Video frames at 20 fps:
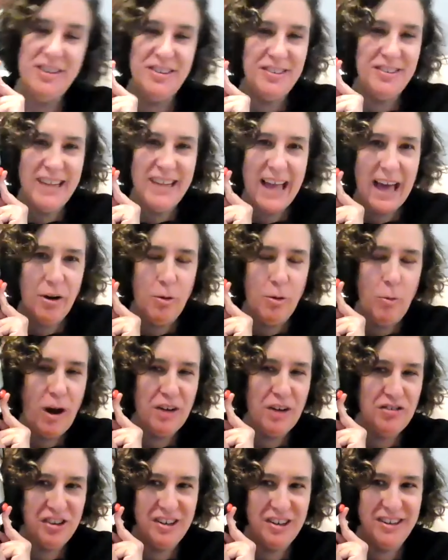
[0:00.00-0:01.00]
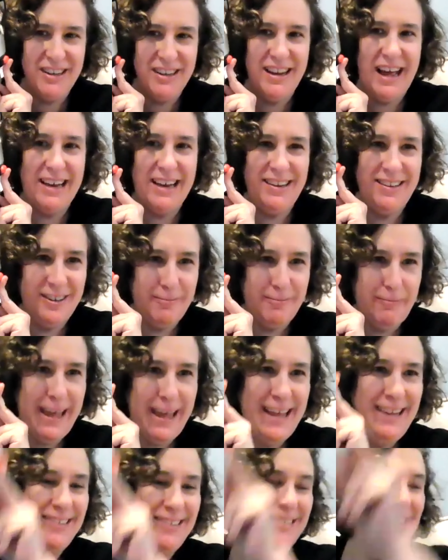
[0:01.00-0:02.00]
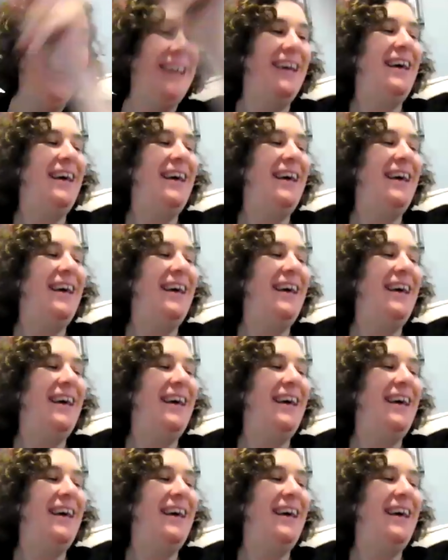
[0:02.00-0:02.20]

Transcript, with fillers: in Seattle, Washington, not in space,